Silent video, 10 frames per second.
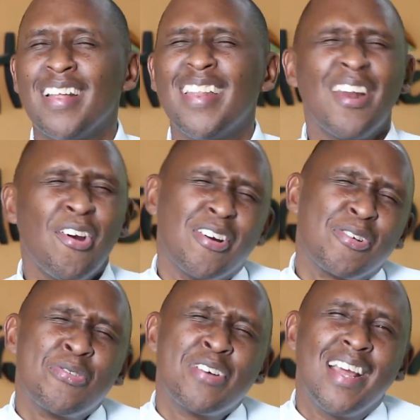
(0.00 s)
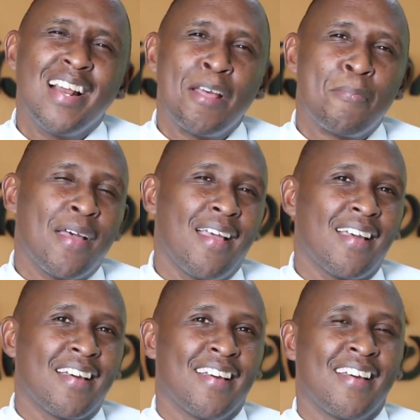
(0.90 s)
They're not really
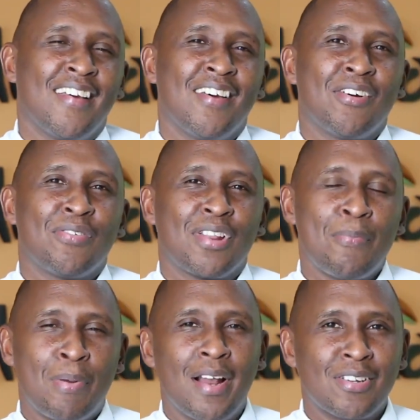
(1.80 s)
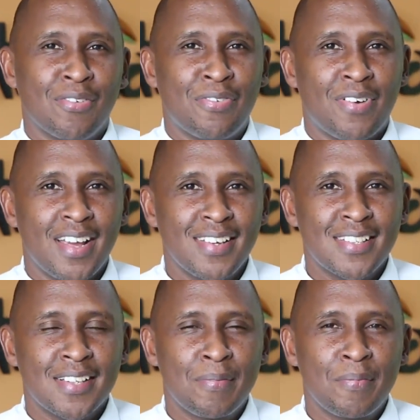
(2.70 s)
paying for the plate of fries.